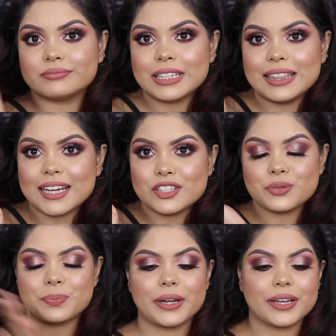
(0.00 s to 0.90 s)

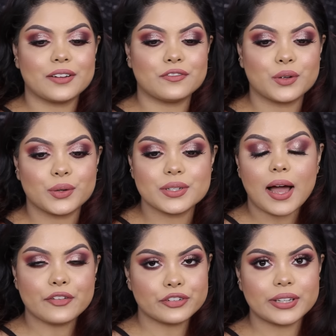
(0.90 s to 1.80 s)
lunch break, of course.
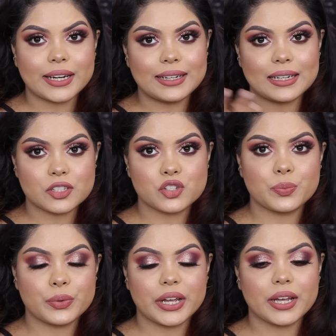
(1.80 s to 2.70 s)
After that
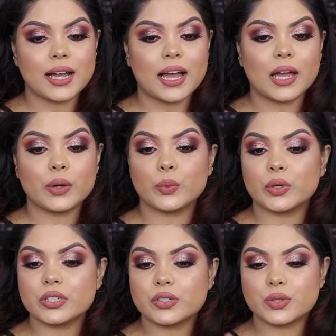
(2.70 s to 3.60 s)
lunch break I
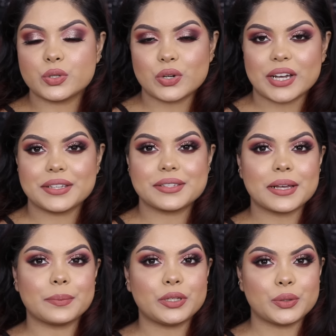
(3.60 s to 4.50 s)
wanted to try
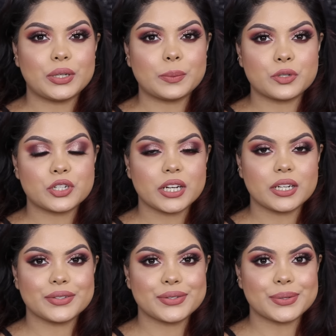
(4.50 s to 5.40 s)
some new lip shade,
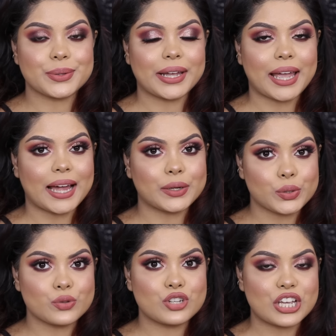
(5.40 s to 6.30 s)
so I had
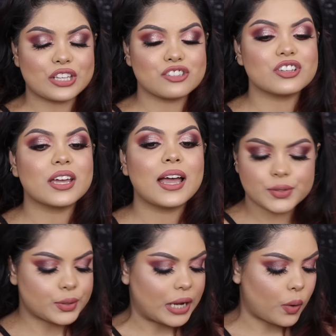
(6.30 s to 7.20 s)
to change.
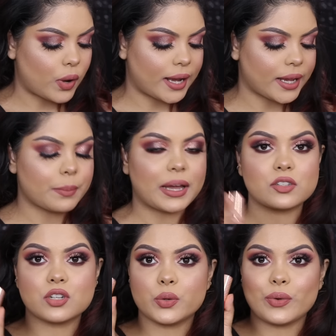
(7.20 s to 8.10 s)
So now I am
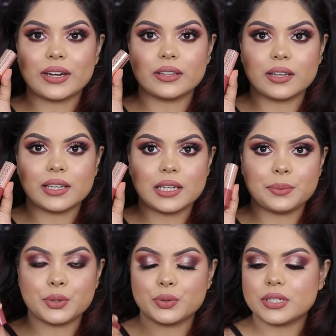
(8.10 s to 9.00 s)
actually wearing the Key
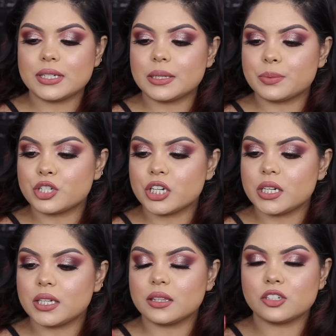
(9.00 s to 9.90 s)
Beauty lip
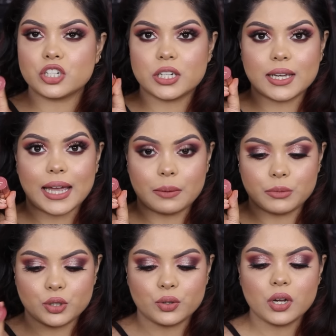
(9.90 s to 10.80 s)
shade in the shade
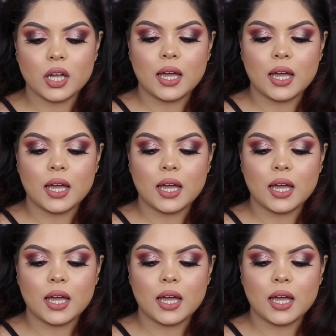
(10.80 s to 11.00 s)
Cameo,